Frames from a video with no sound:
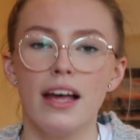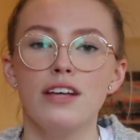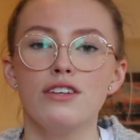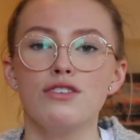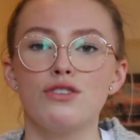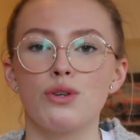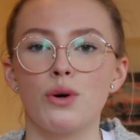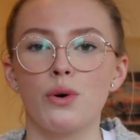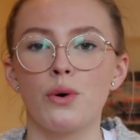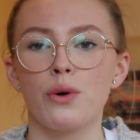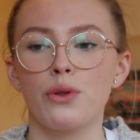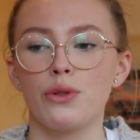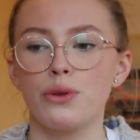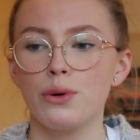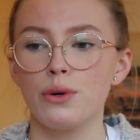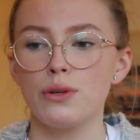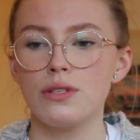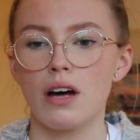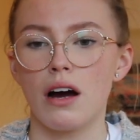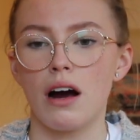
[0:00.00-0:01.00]
So
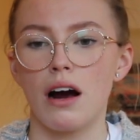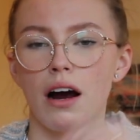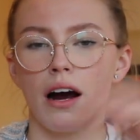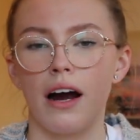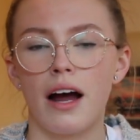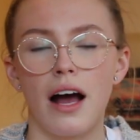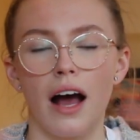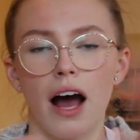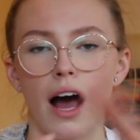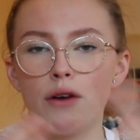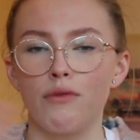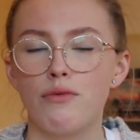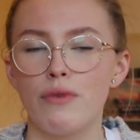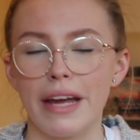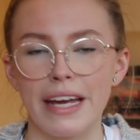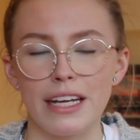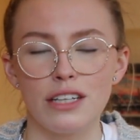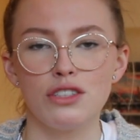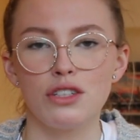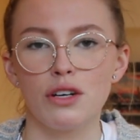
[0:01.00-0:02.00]
those are a
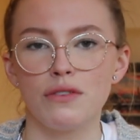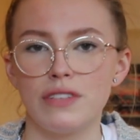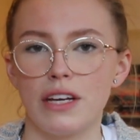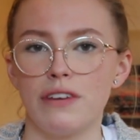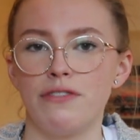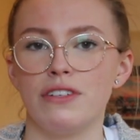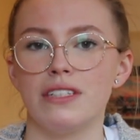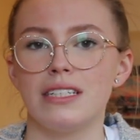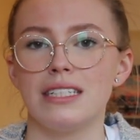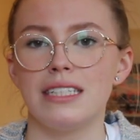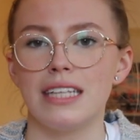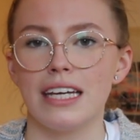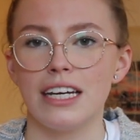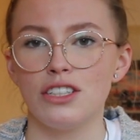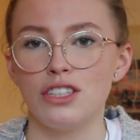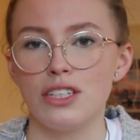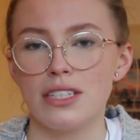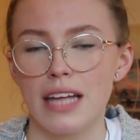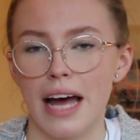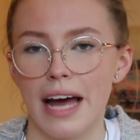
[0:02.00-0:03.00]
range of different
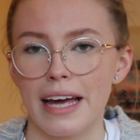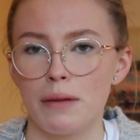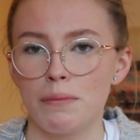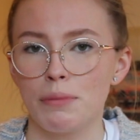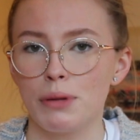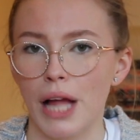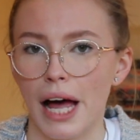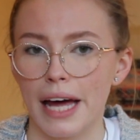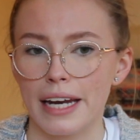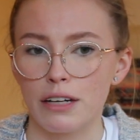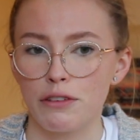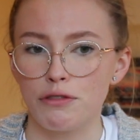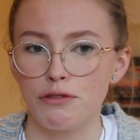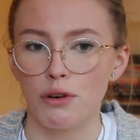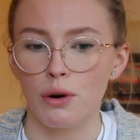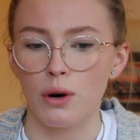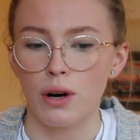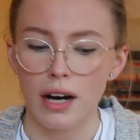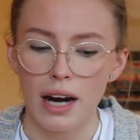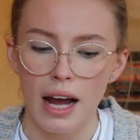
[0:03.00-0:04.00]
stages that I am planning
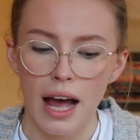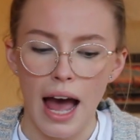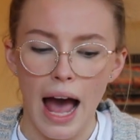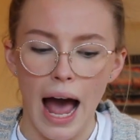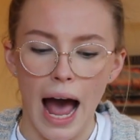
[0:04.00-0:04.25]
for,